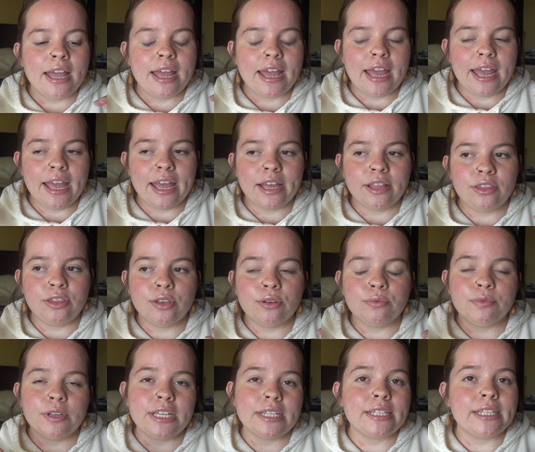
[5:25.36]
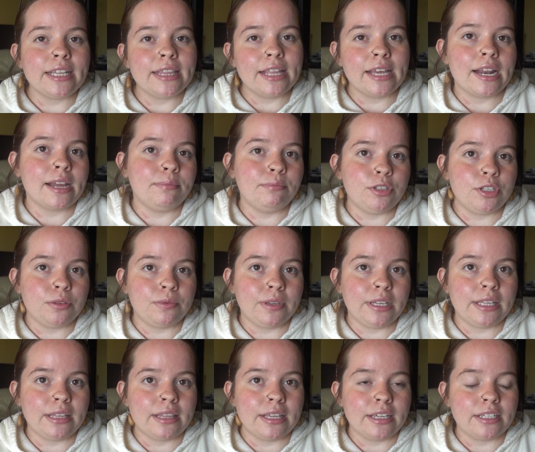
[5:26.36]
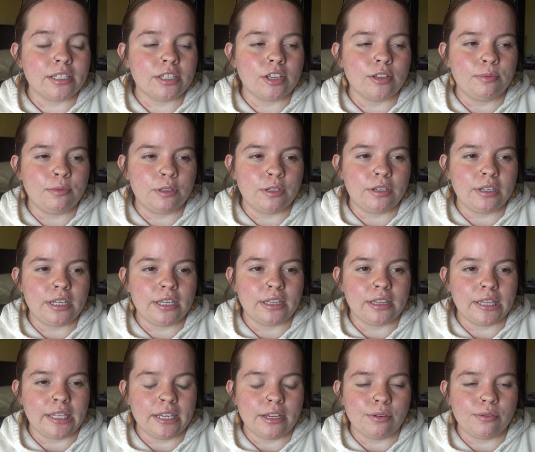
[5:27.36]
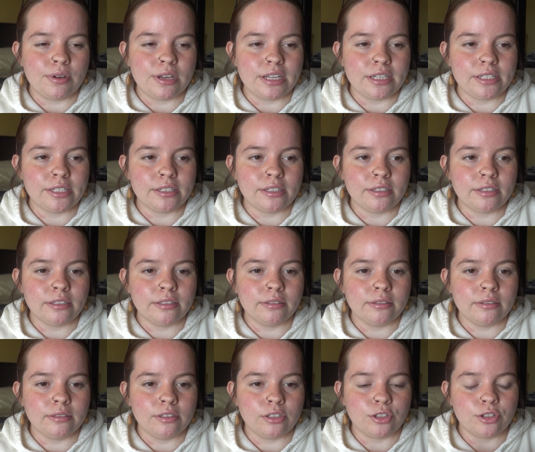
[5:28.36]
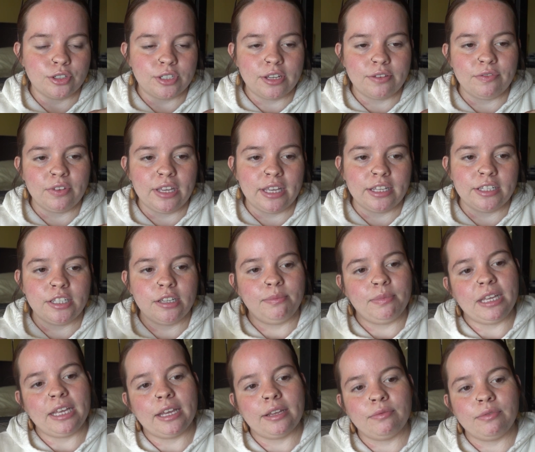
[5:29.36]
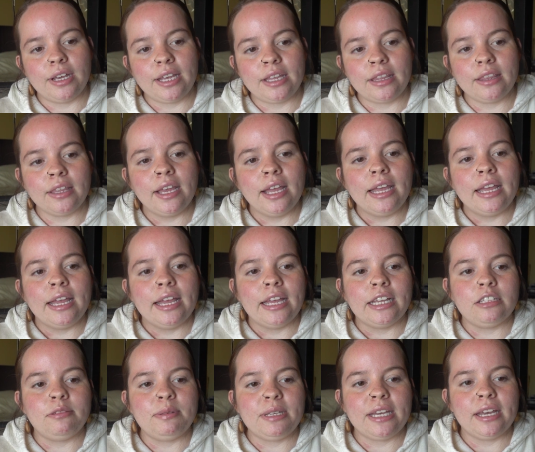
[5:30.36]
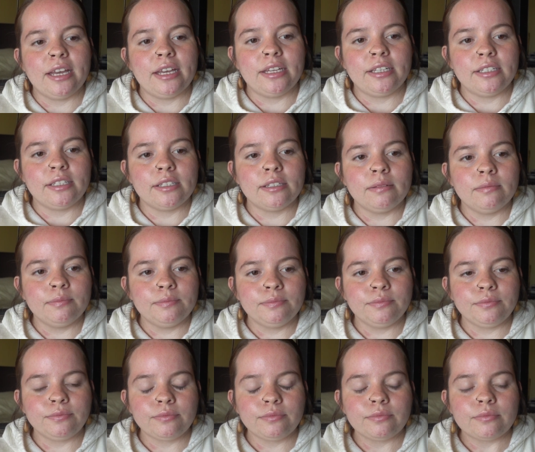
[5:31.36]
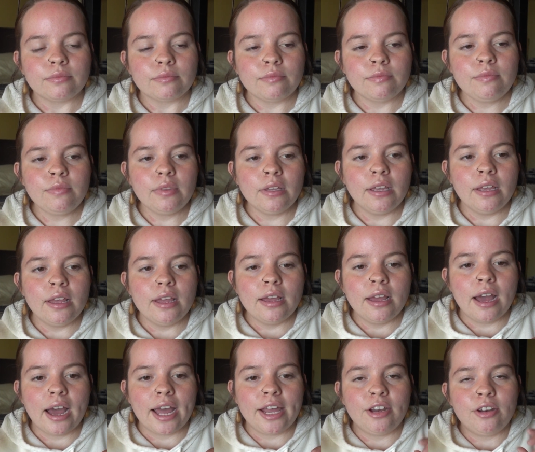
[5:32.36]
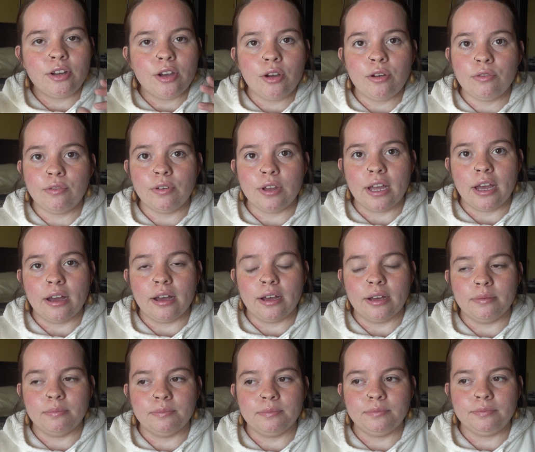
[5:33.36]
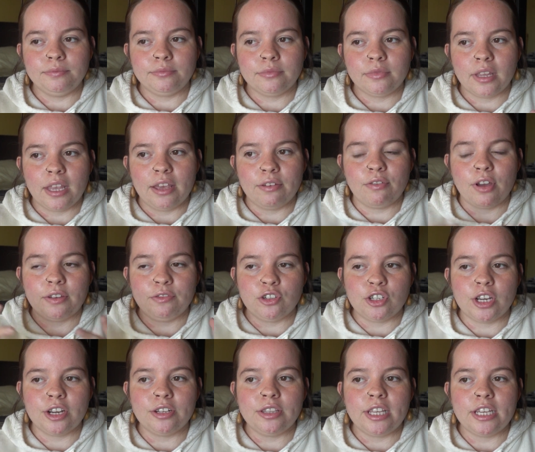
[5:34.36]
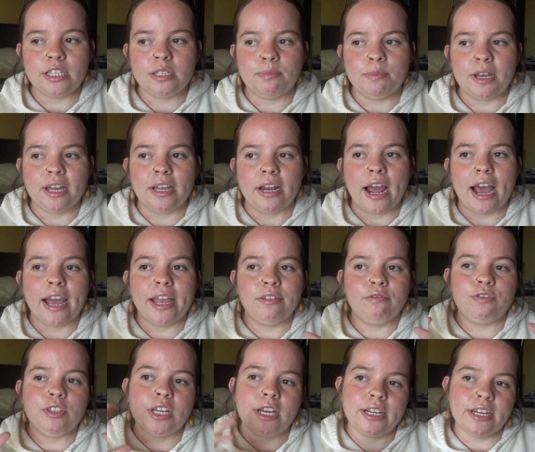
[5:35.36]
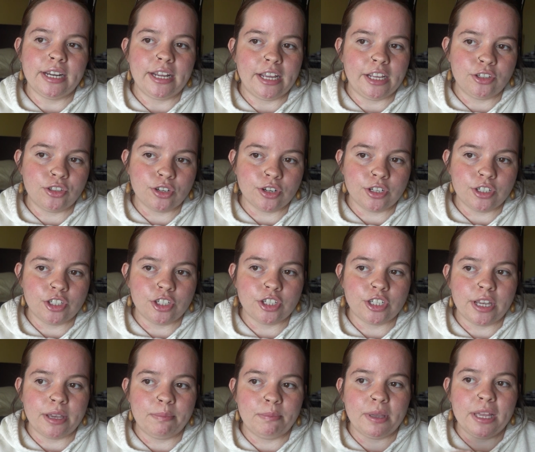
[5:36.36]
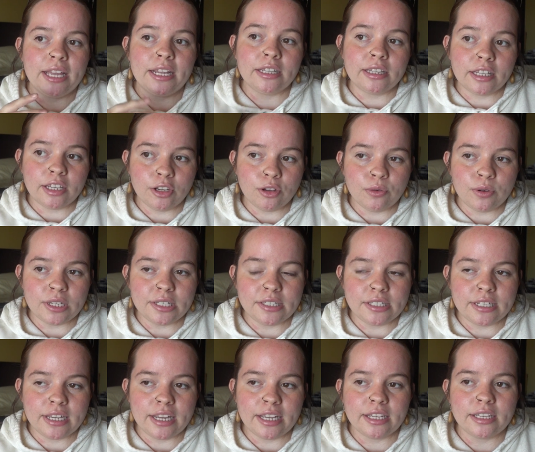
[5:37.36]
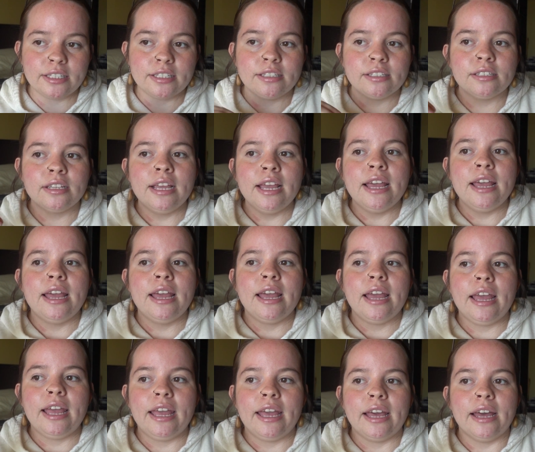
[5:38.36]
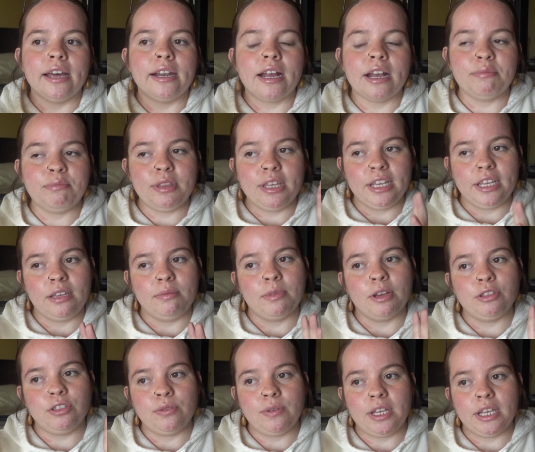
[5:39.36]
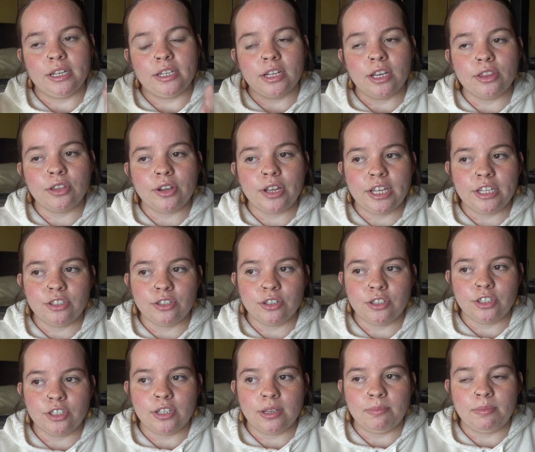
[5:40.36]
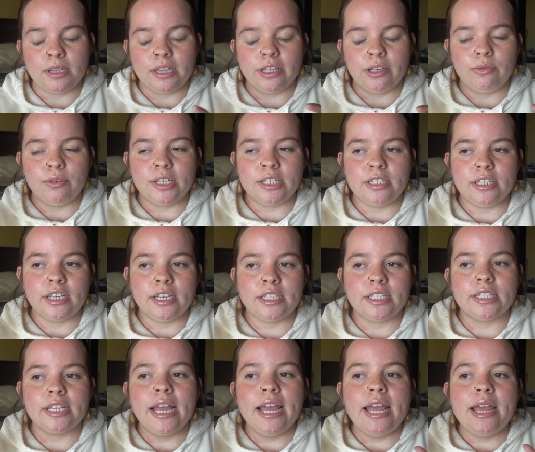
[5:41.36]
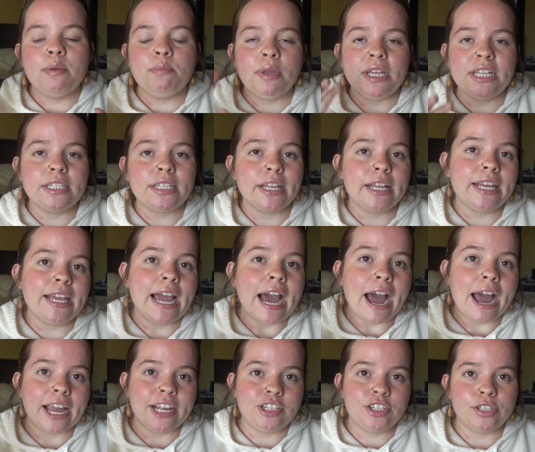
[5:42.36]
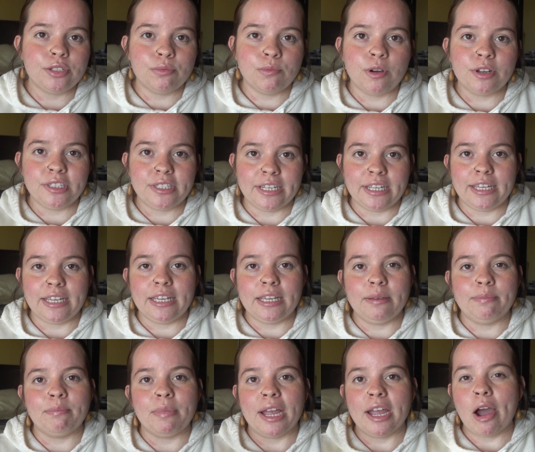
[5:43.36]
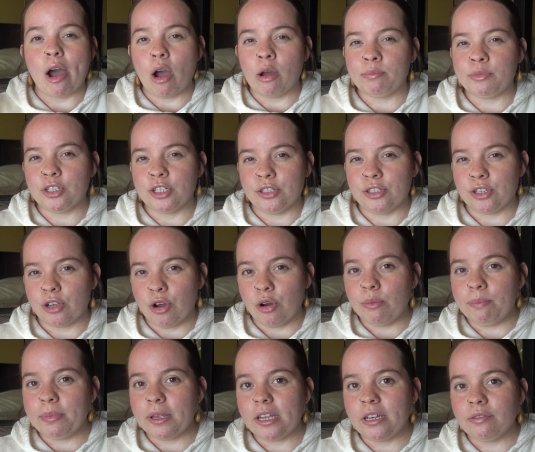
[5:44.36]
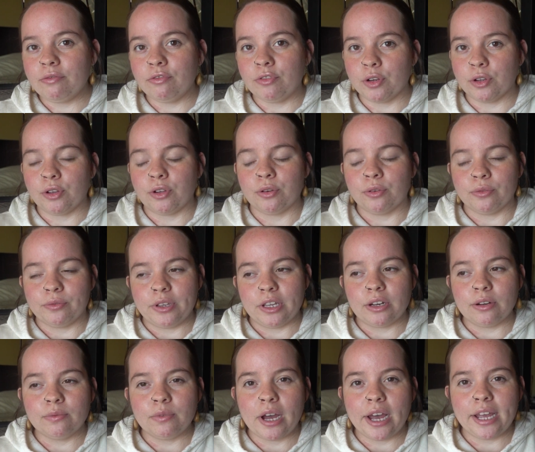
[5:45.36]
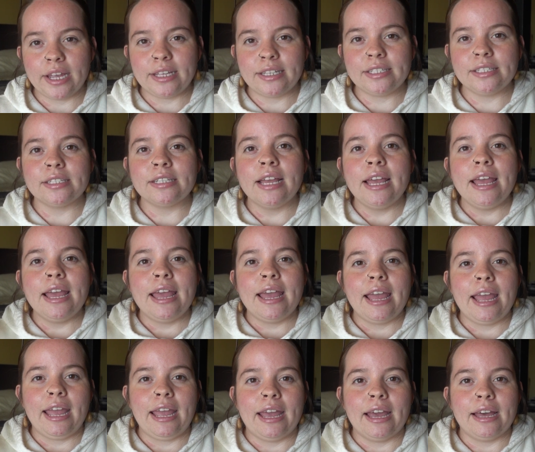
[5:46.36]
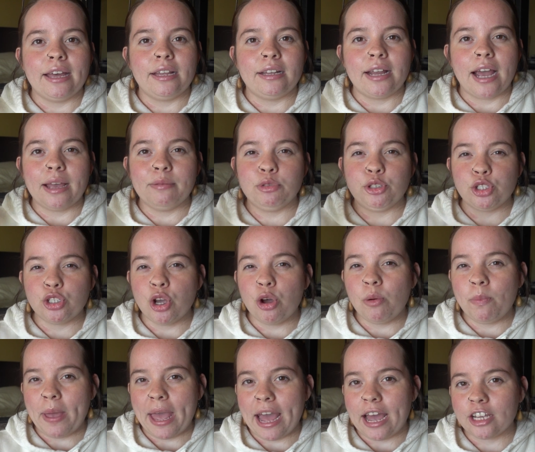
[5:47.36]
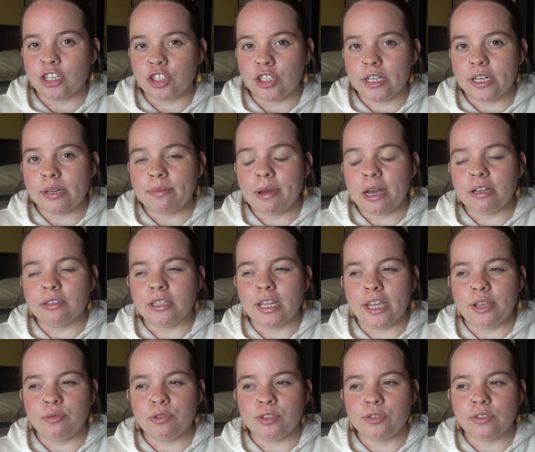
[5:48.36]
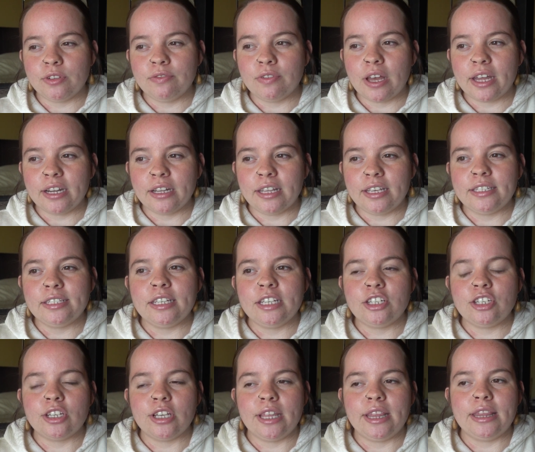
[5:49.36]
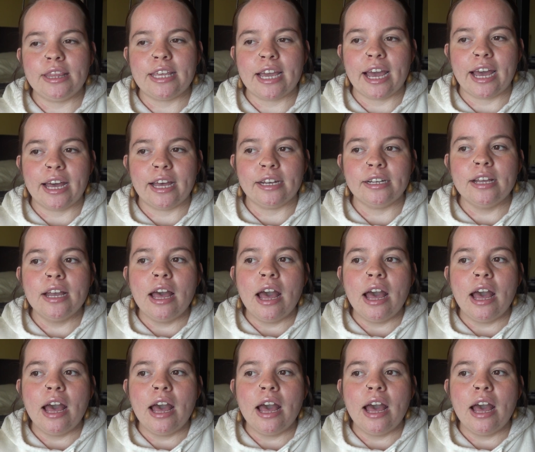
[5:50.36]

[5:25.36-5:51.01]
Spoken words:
And the reason that I'm doing this community linguist certificate to begin with is because I don't know if I've shared this, but I've done an internship in linguistics, and I'm thinking about doing another internship in linguistics. Basically, I just want to keep my options open for career-wise, and I'm so passionate about language revitalization that